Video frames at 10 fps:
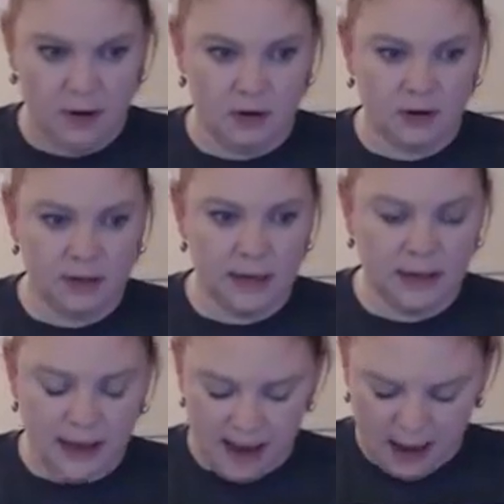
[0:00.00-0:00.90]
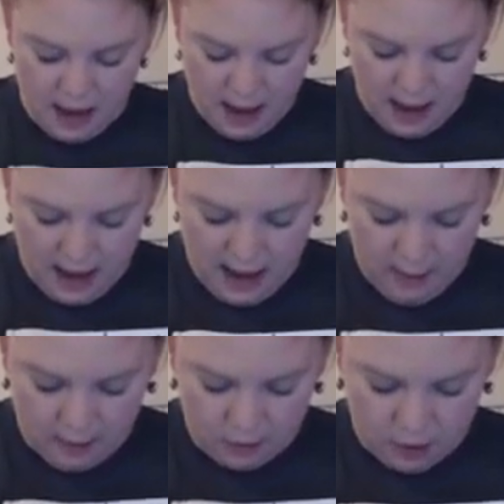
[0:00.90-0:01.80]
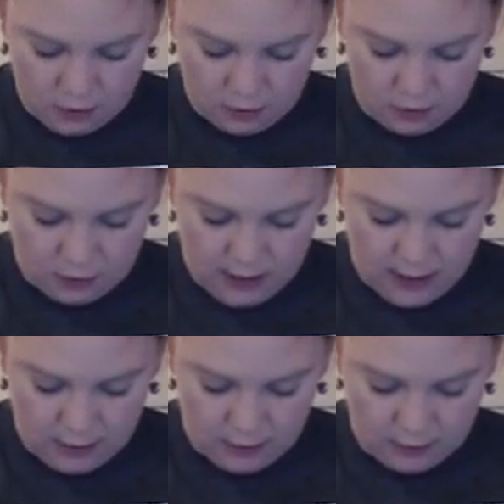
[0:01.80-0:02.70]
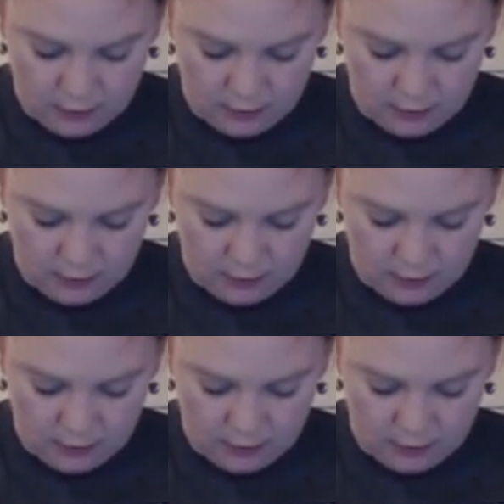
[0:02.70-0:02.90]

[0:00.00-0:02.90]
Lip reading: just like that, and I would draw 2 counters.